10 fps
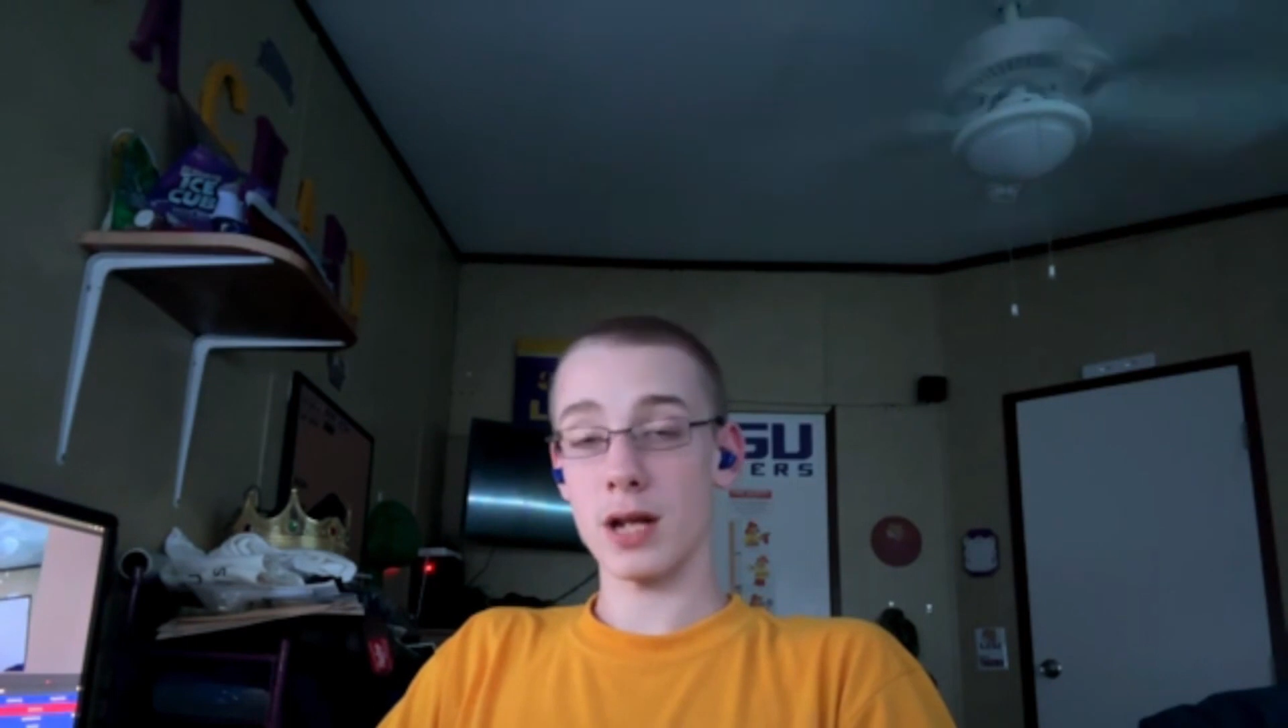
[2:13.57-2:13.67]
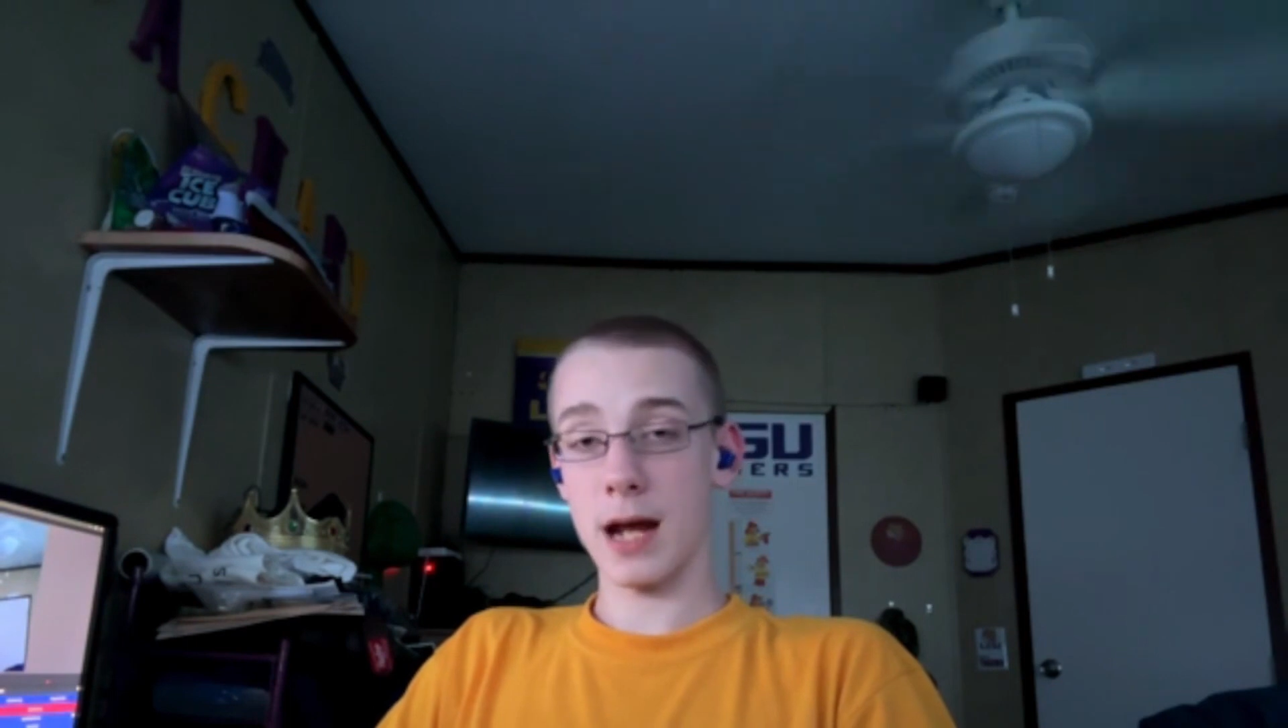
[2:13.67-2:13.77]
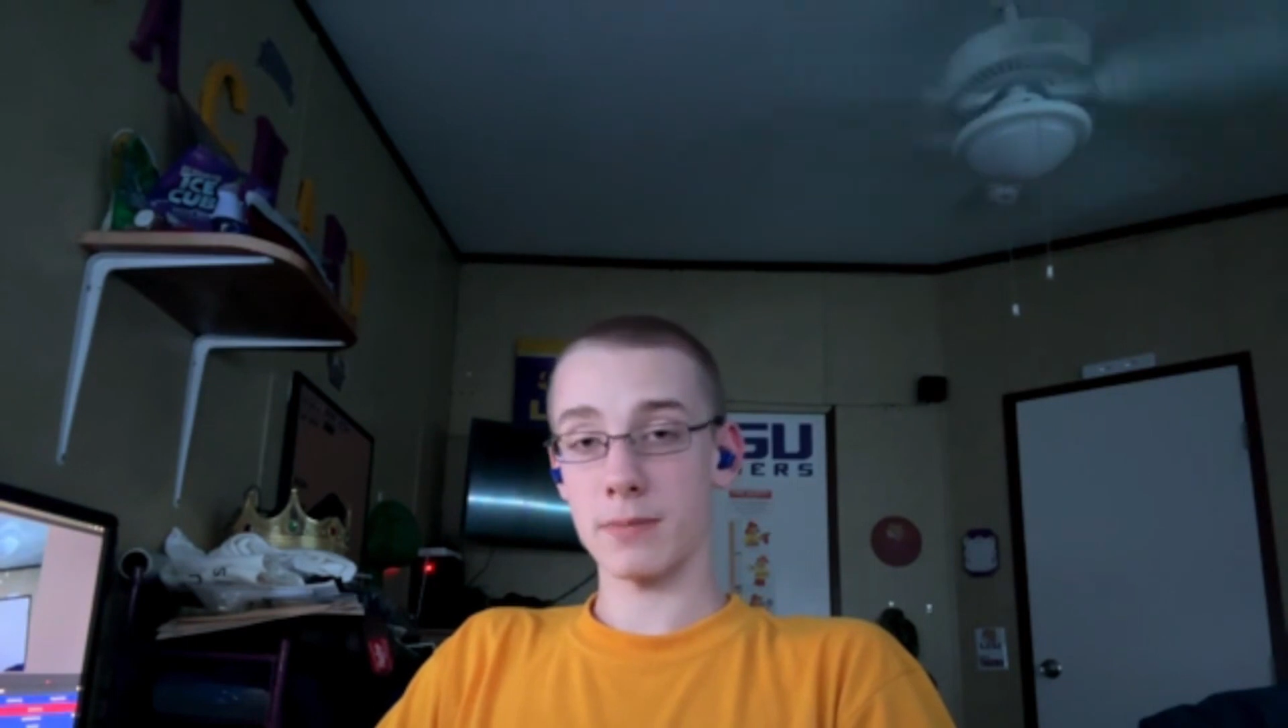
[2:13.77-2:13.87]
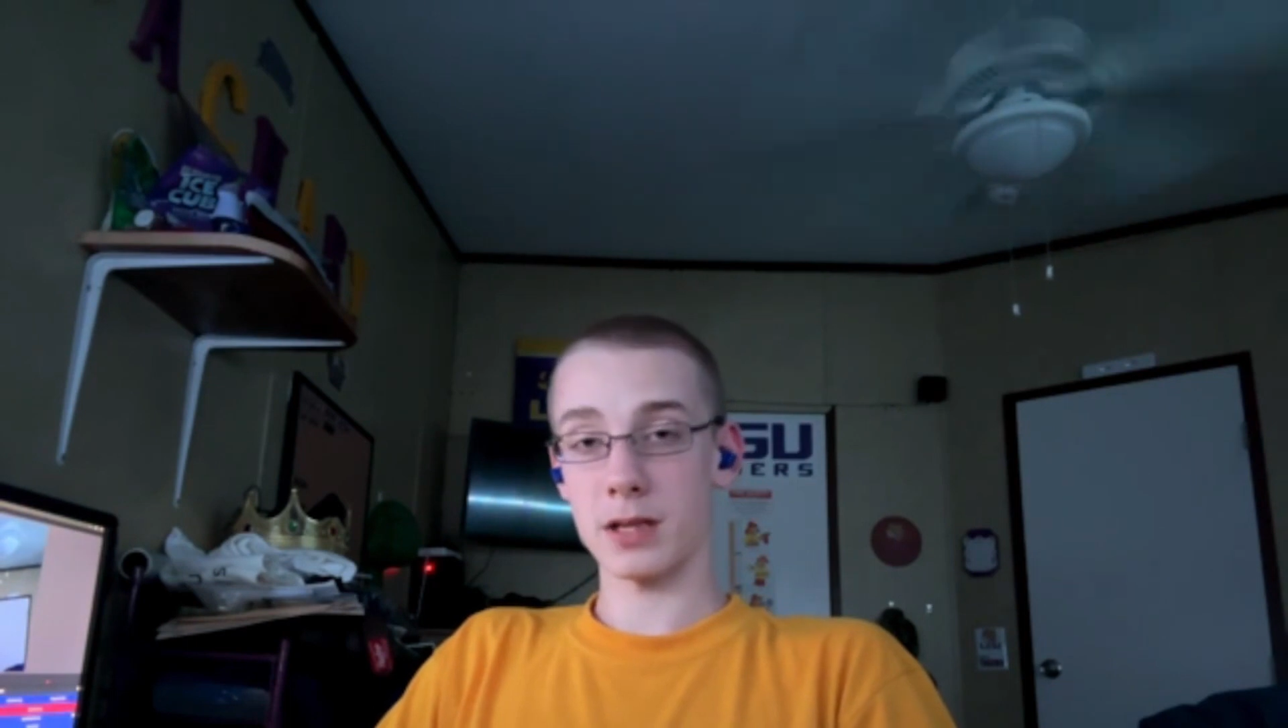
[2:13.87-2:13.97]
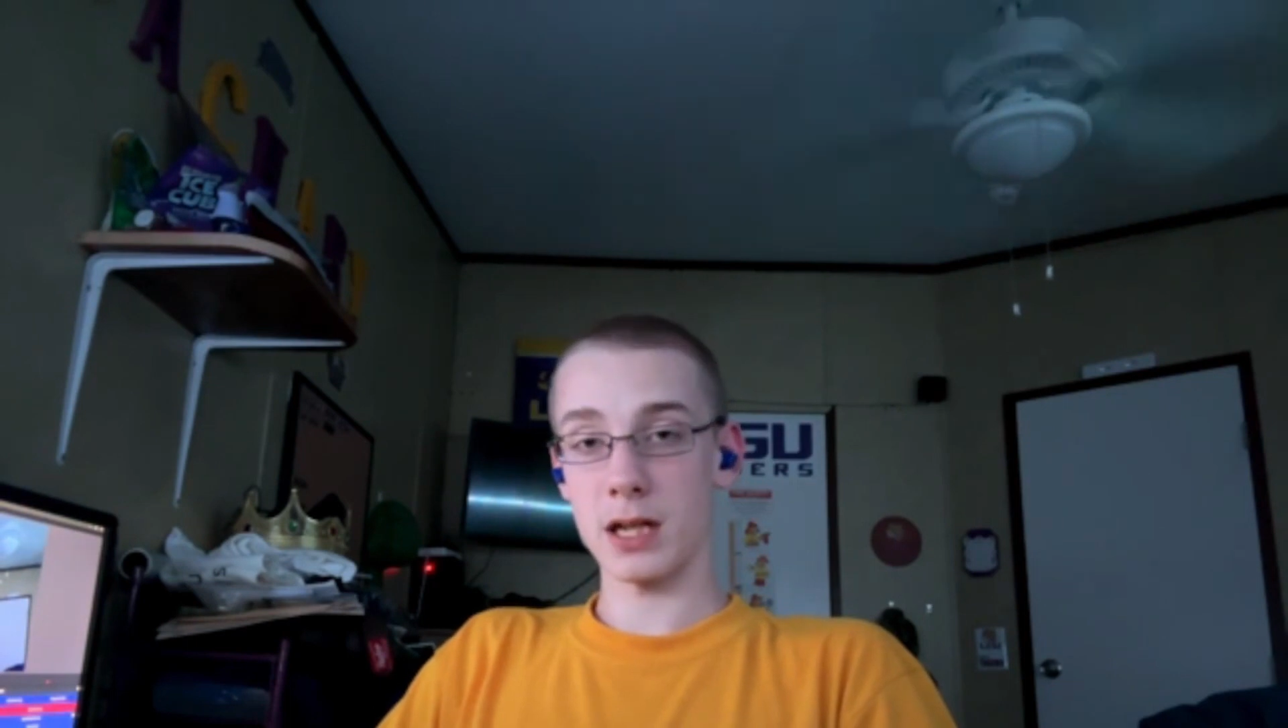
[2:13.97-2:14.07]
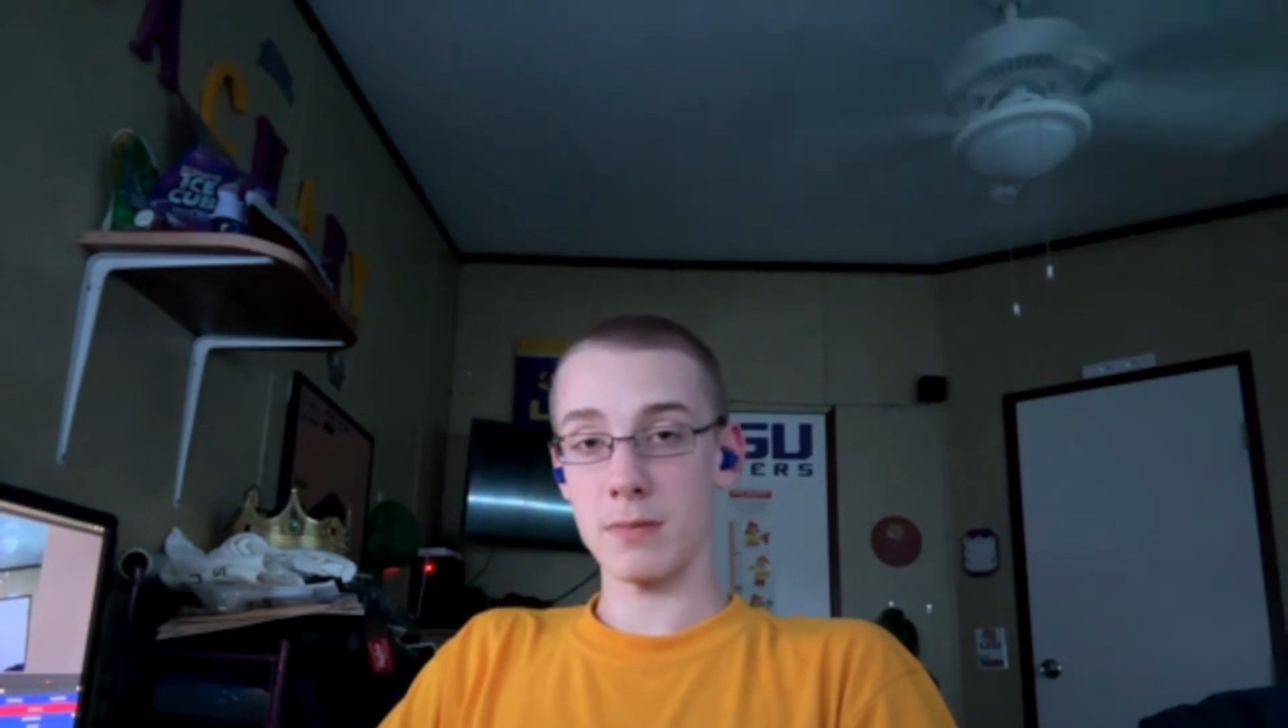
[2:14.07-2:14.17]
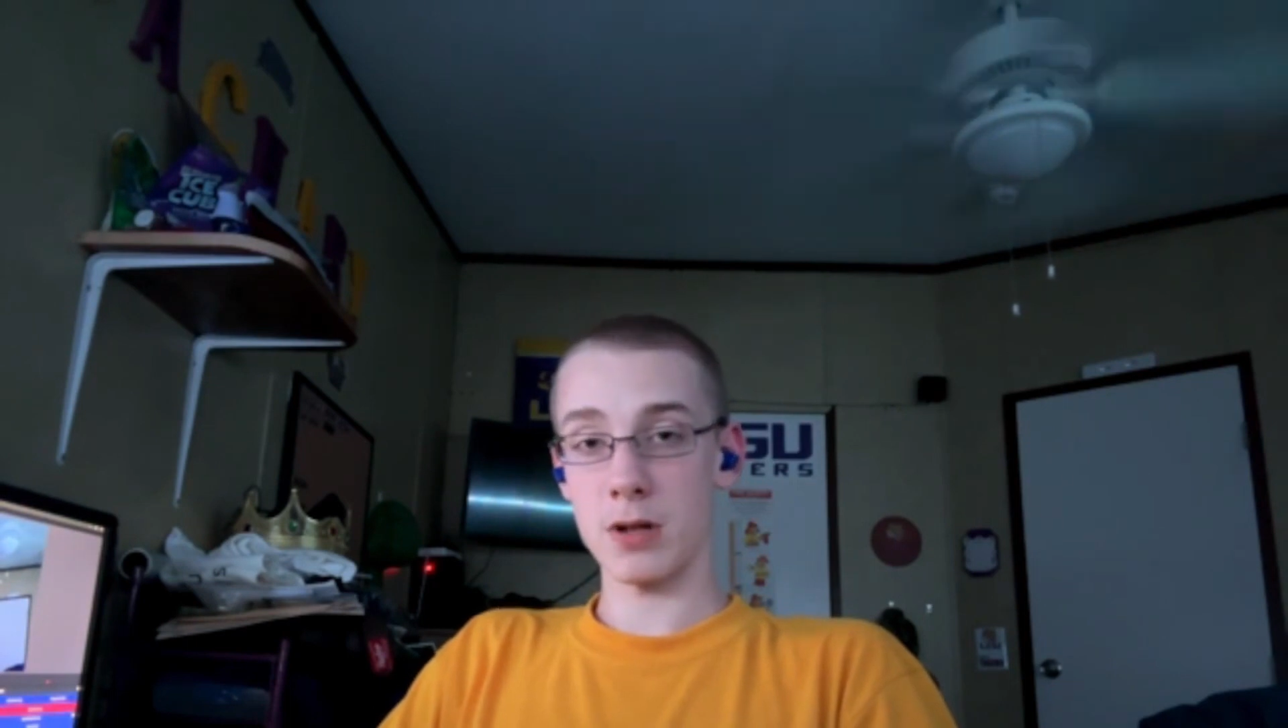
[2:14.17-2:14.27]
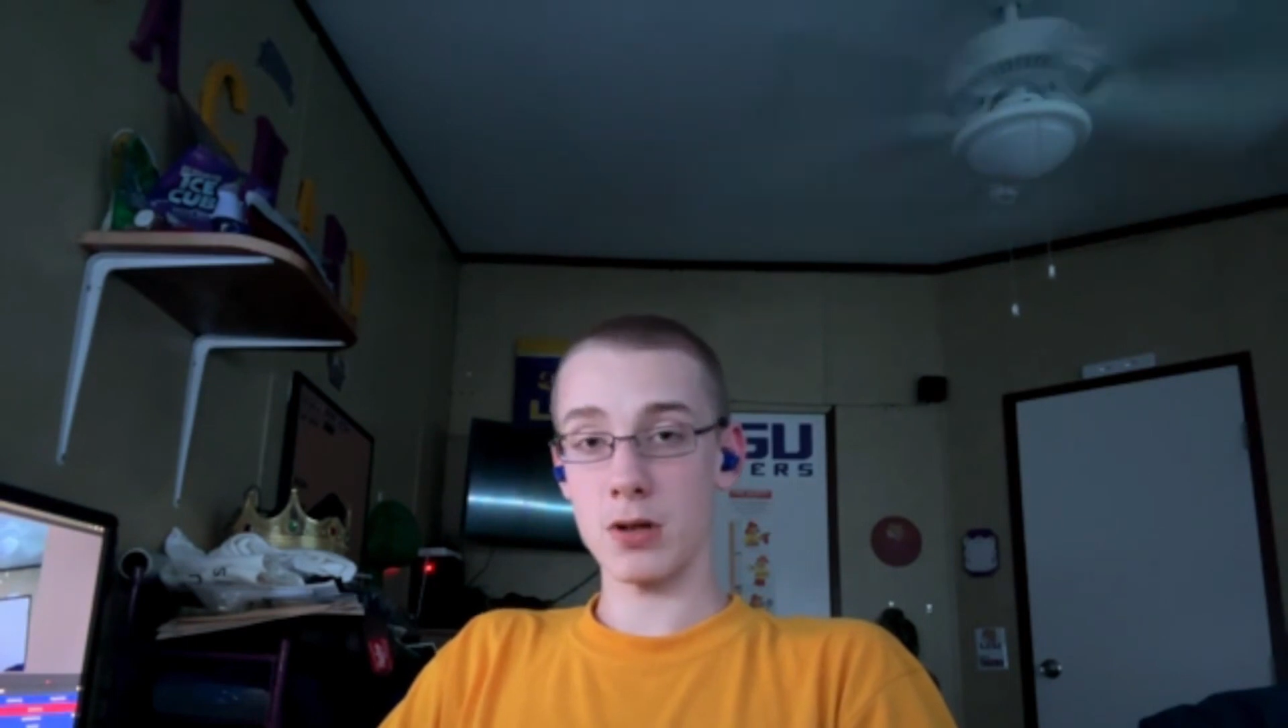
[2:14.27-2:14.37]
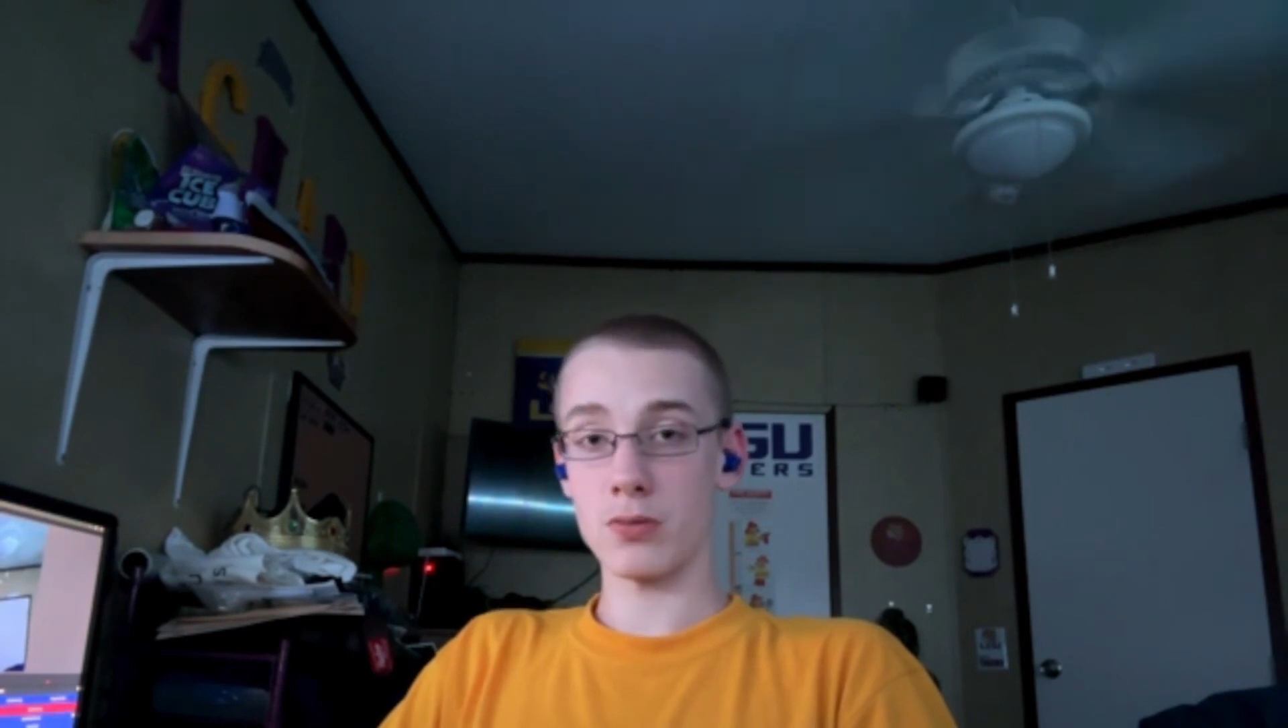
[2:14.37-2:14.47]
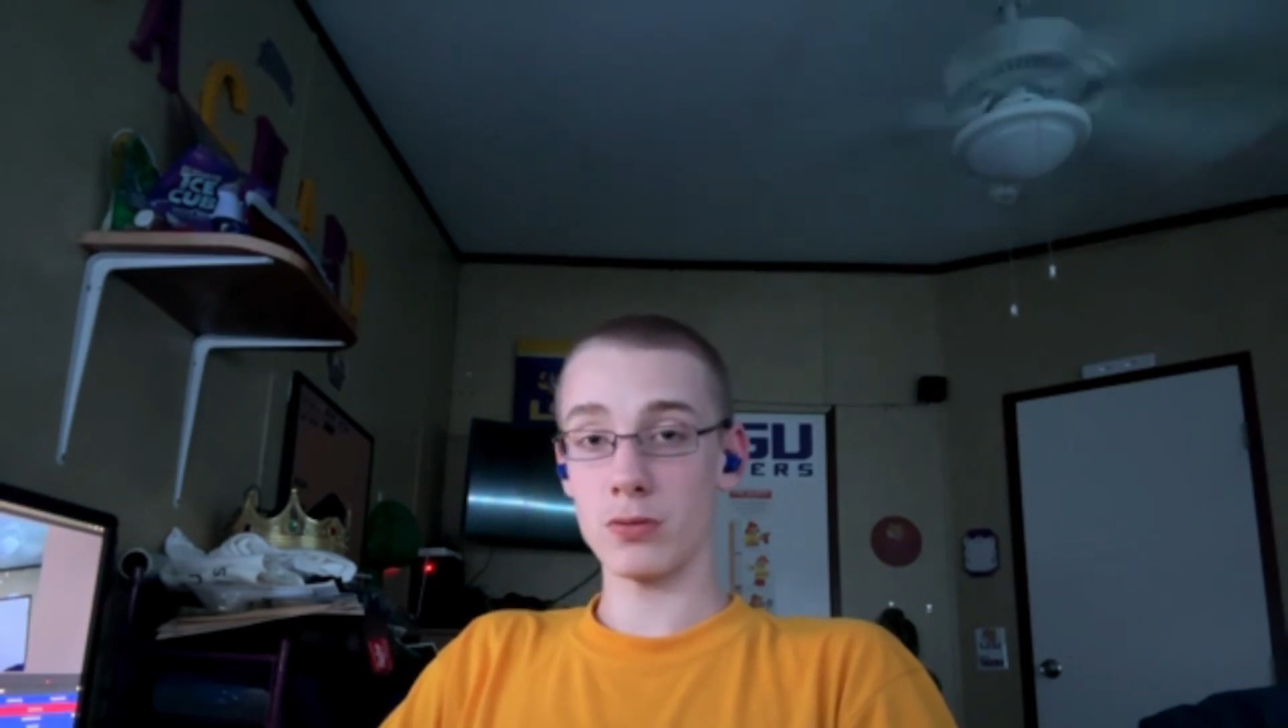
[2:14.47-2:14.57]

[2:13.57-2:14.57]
Captain Nemo.